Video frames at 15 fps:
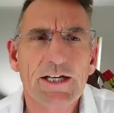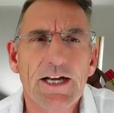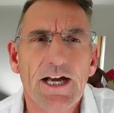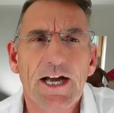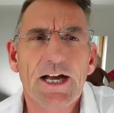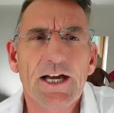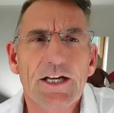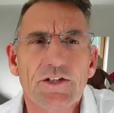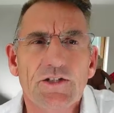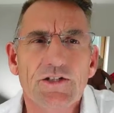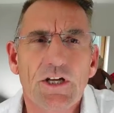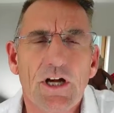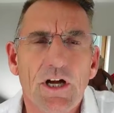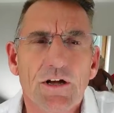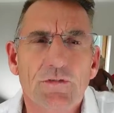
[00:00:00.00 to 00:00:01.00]
And
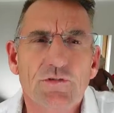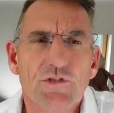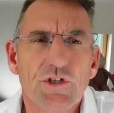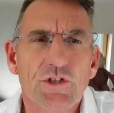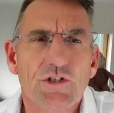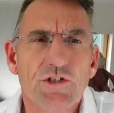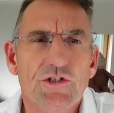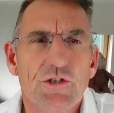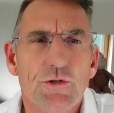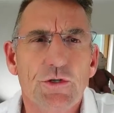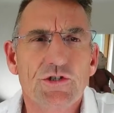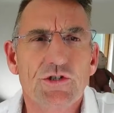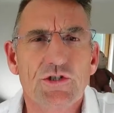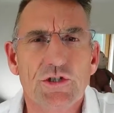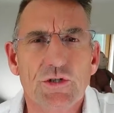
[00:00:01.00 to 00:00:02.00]
I've started to
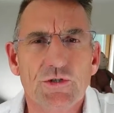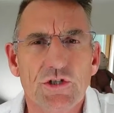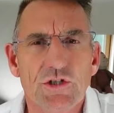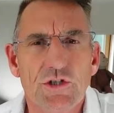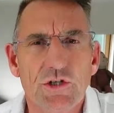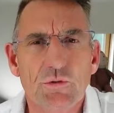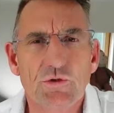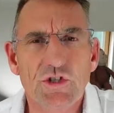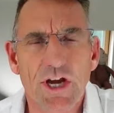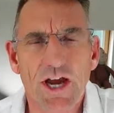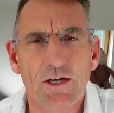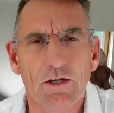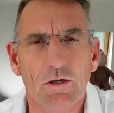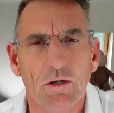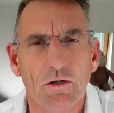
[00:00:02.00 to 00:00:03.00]
introduce a new
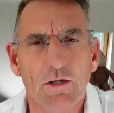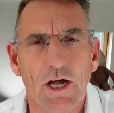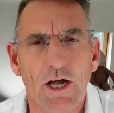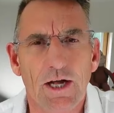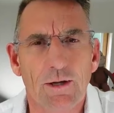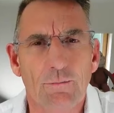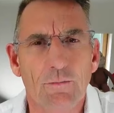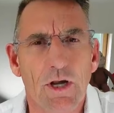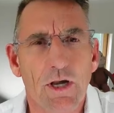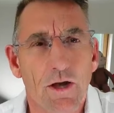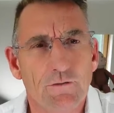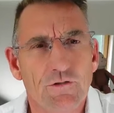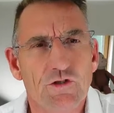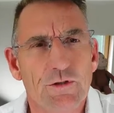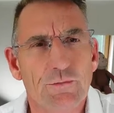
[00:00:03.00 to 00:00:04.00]
channel, a
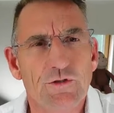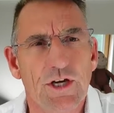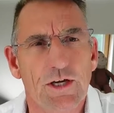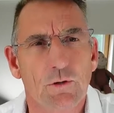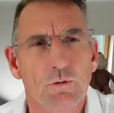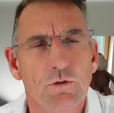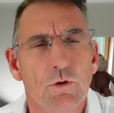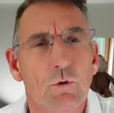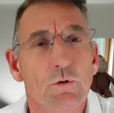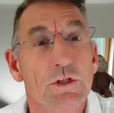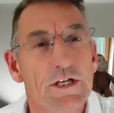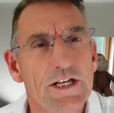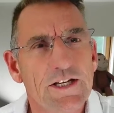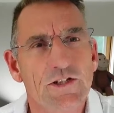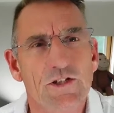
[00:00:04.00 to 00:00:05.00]
live stream channel called
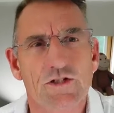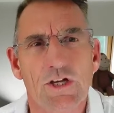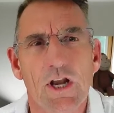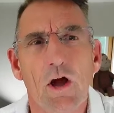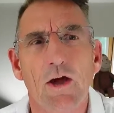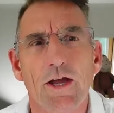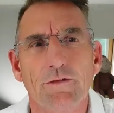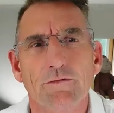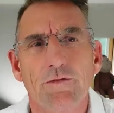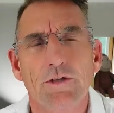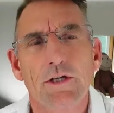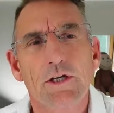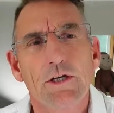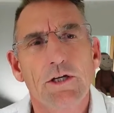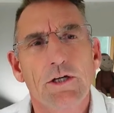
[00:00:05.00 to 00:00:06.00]
Leaders Live,
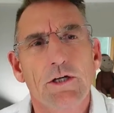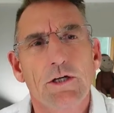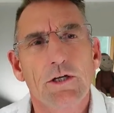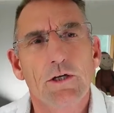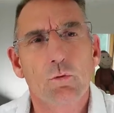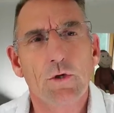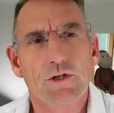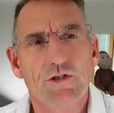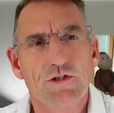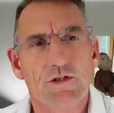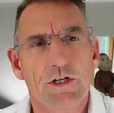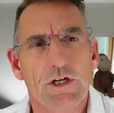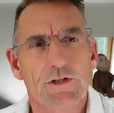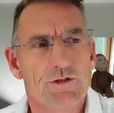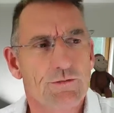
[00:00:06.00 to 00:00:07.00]
which
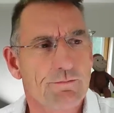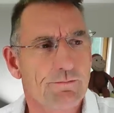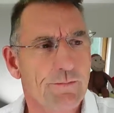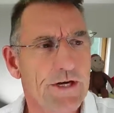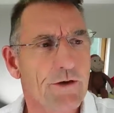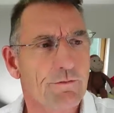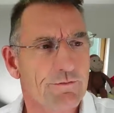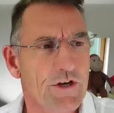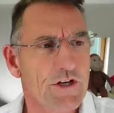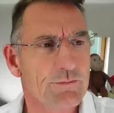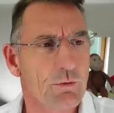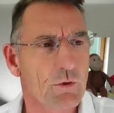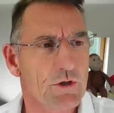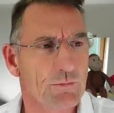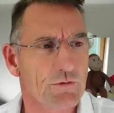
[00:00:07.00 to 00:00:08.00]
has been on
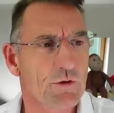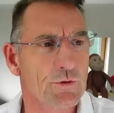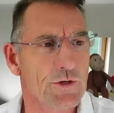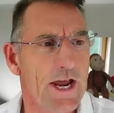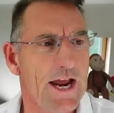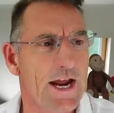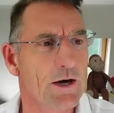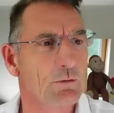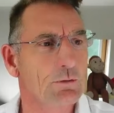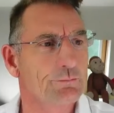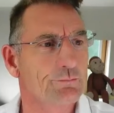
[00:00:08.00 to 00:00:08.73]
Facebook up till now.